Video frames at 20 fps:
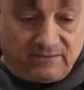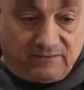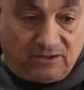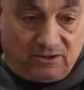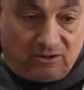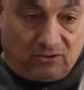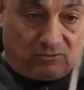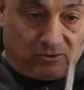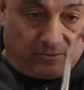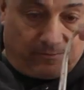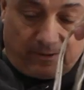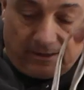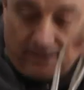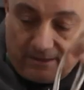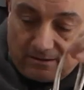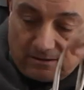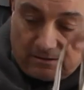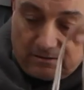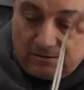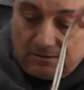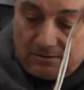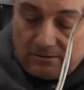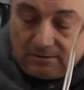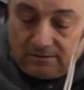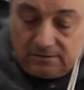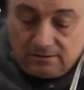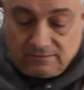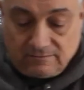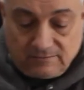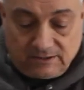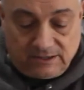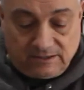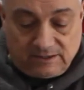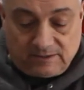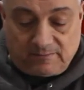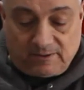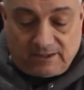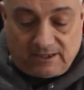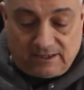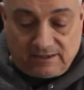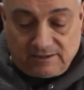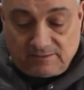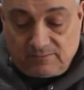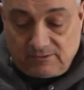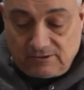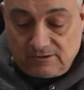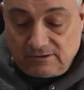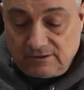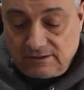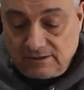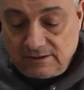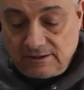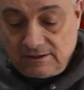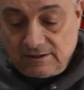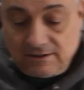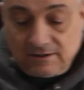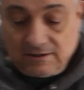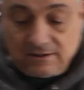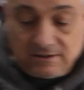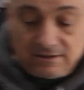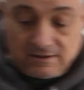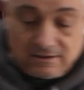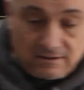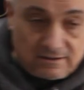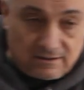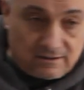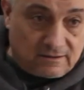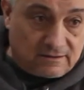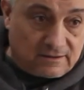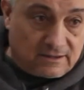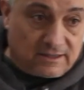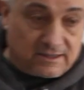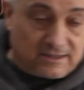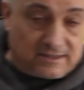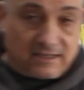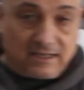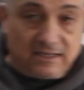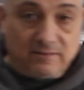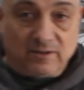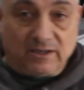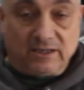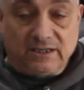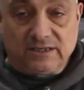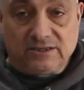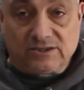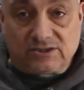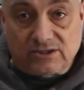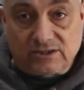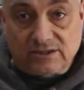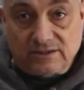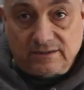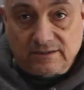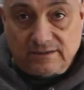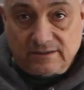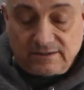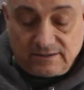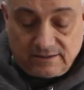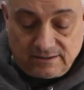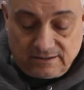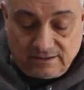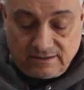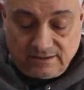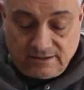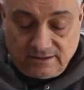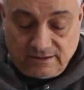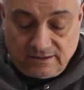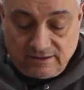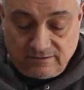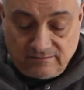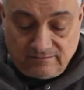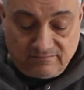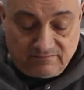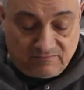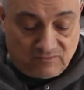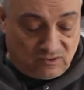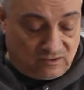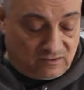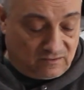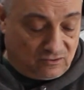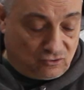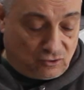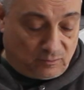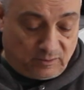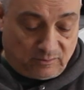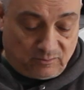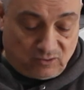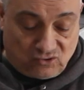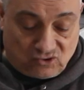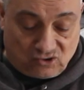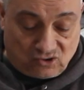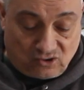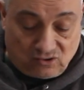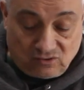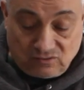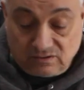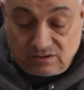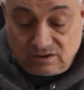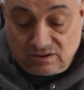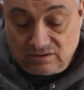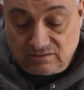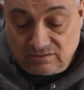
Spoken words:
of a nosebleed on when he spars, but they're the same age, a couple of months old.